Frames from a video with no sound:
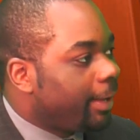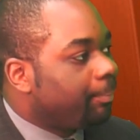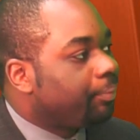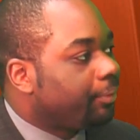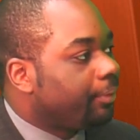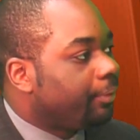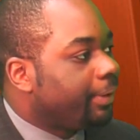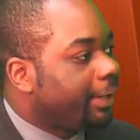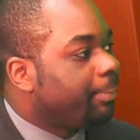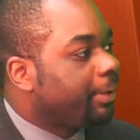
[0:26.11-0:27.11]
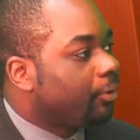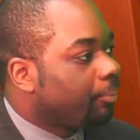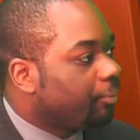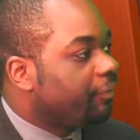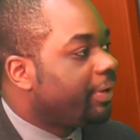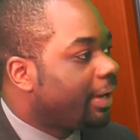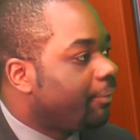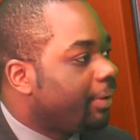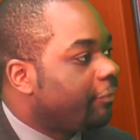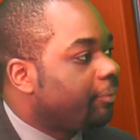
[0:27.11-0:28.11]
and prohibit or prevent
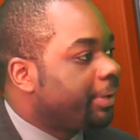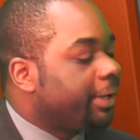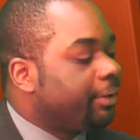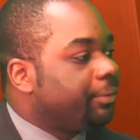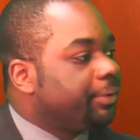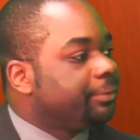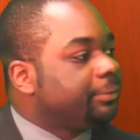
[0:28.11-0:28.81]
Iran from gaining one.